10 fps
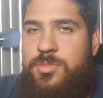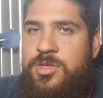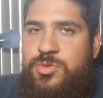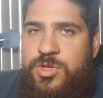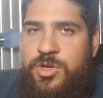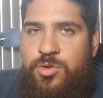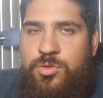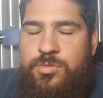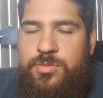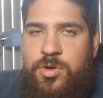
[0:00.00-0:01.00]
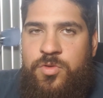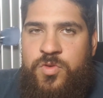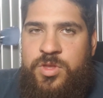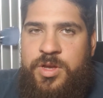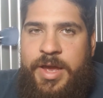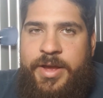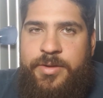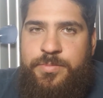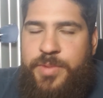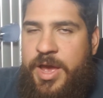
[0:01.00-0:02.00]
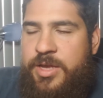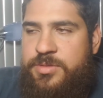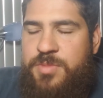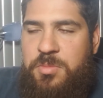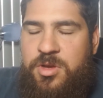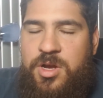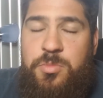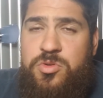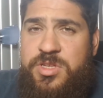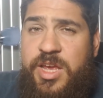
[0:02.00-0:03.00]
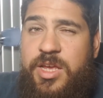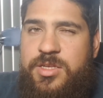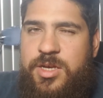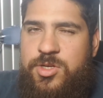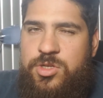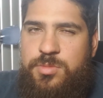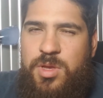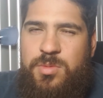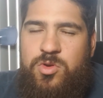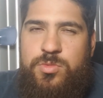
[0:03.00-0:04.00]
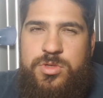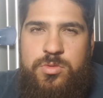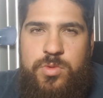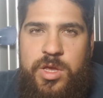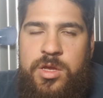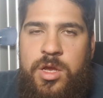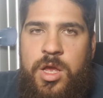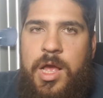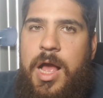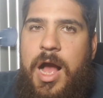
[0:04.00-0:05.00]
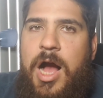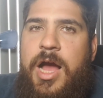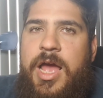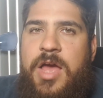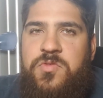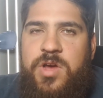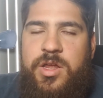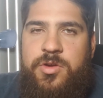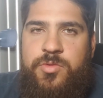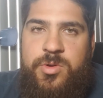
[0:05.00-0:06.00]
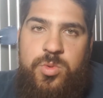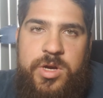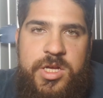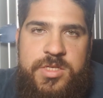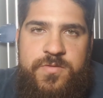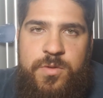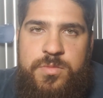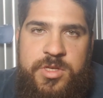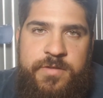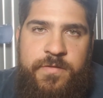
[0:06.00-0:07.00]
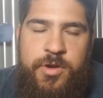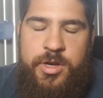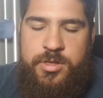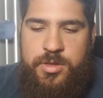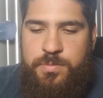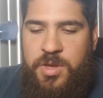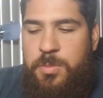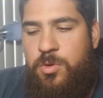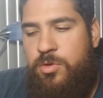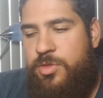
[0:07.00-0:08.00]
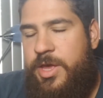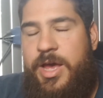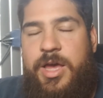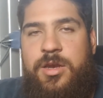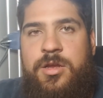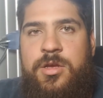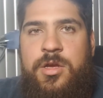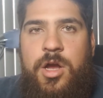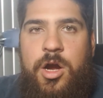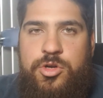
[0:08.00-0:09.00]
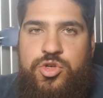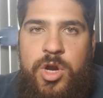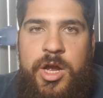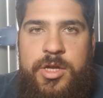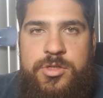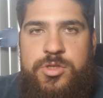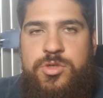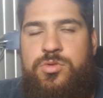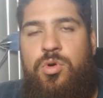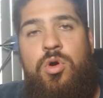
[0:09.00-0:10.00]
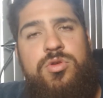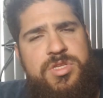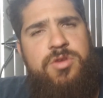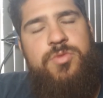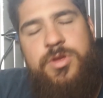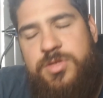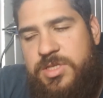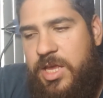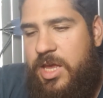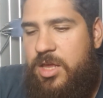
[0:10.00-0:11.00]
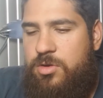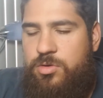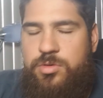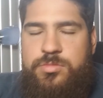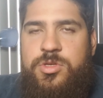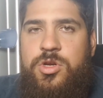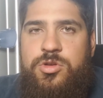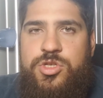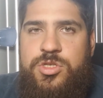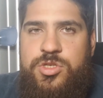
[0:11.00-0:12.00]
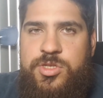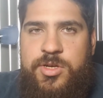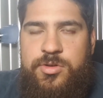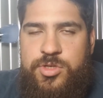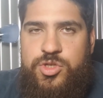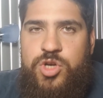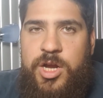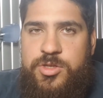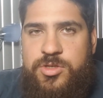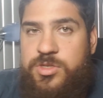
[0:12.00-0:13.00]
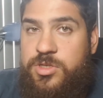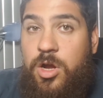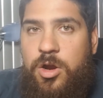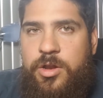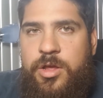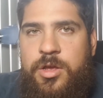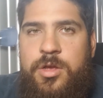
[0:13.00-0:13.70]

it's really cool. Over the past maybe a couple days, actually, maybe almost a week, I have gotten requests from different people that are trying to wholesale real estate, or just in general, just trying to start.